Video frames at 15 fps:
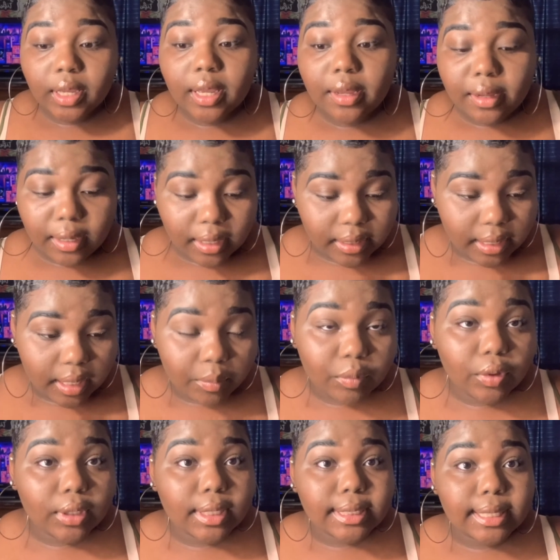And then I'm
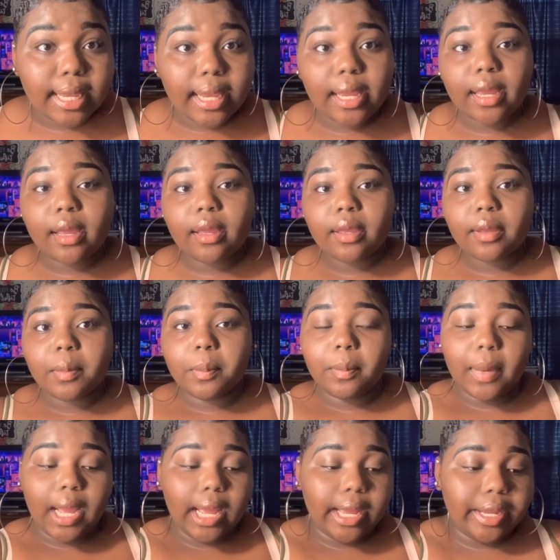going to take
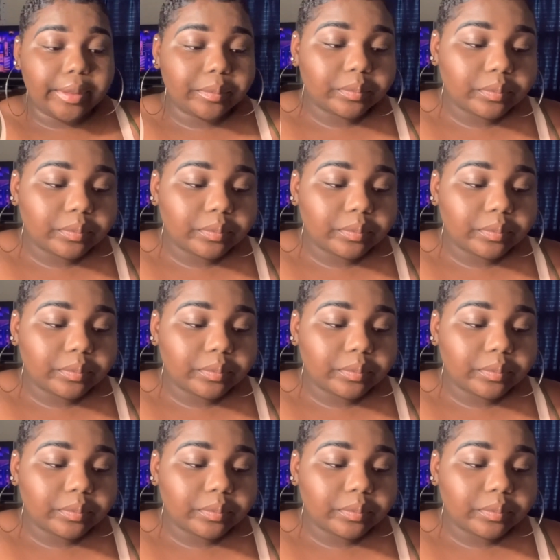my